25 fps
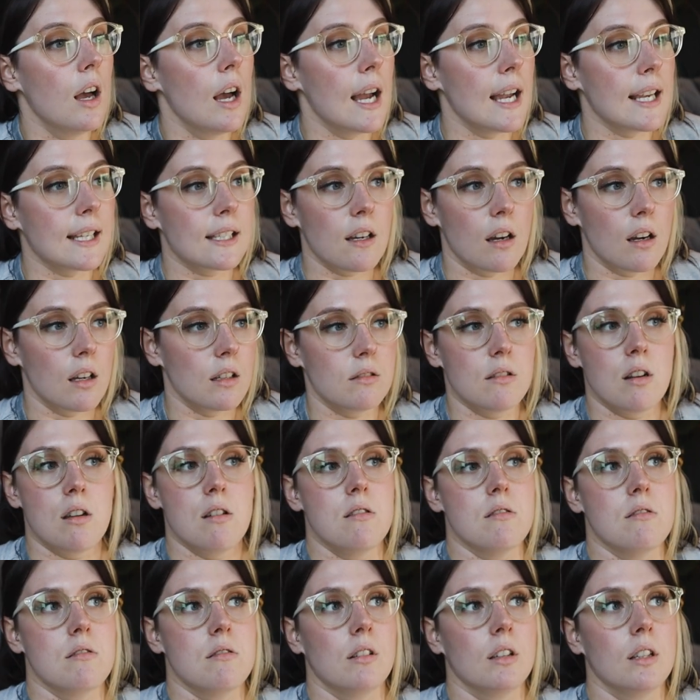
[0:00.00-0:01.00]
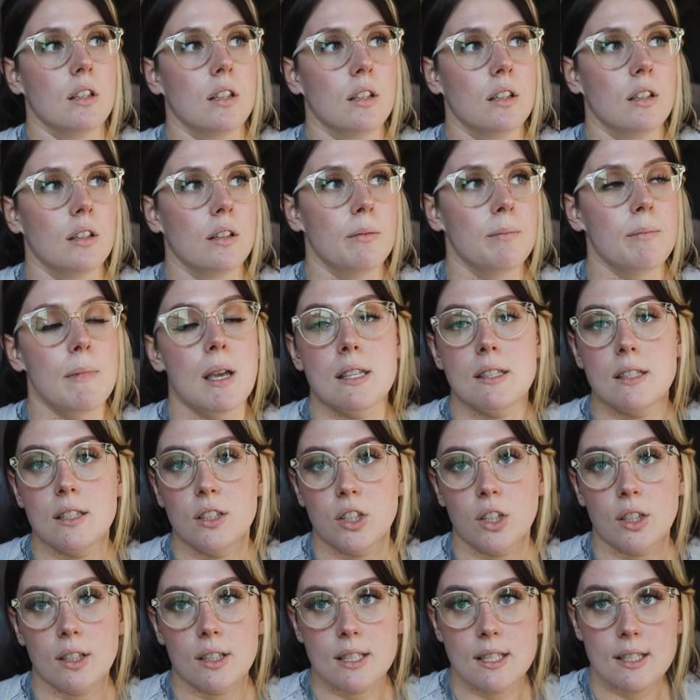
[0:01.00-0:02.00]
I got no
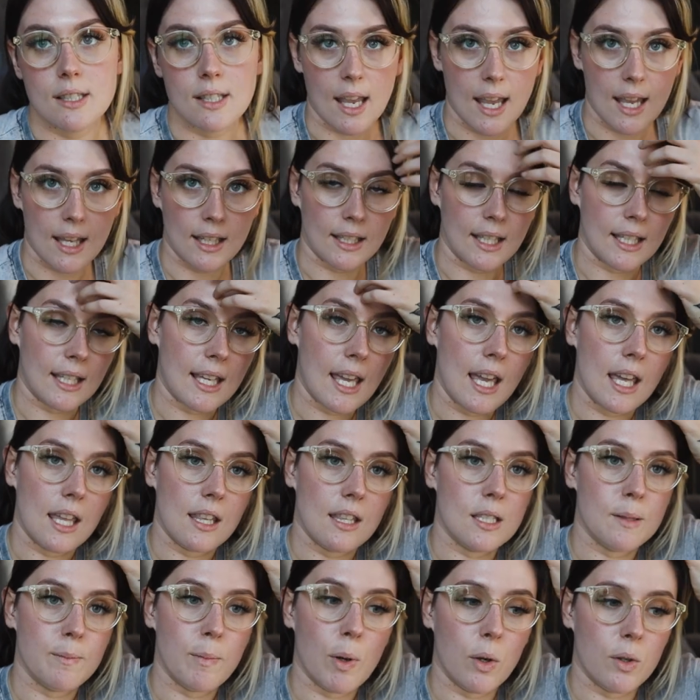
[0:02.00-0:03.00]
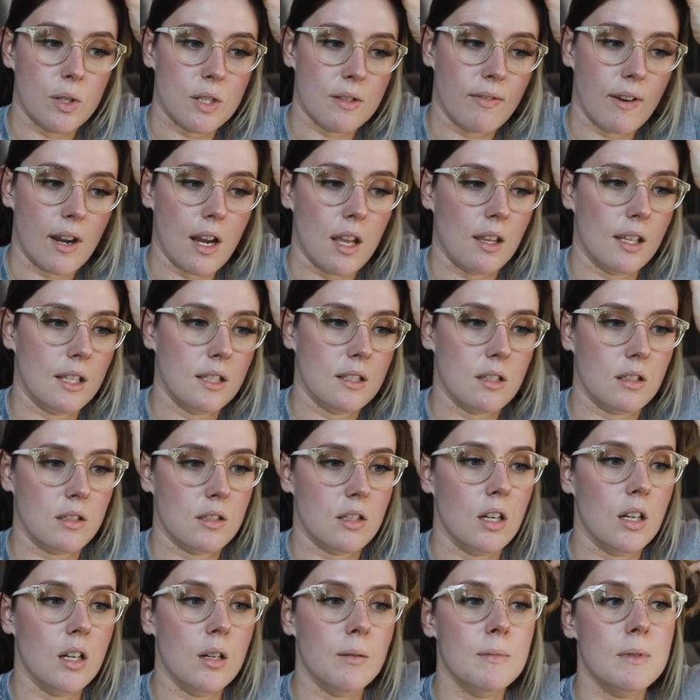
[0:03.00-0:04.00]
messages saying like, hey, this post violates our
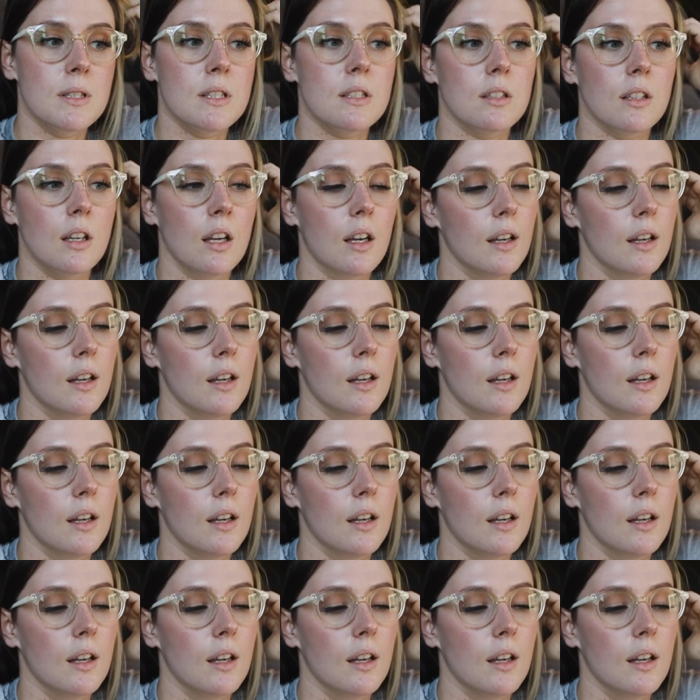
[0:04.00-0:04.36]
terms.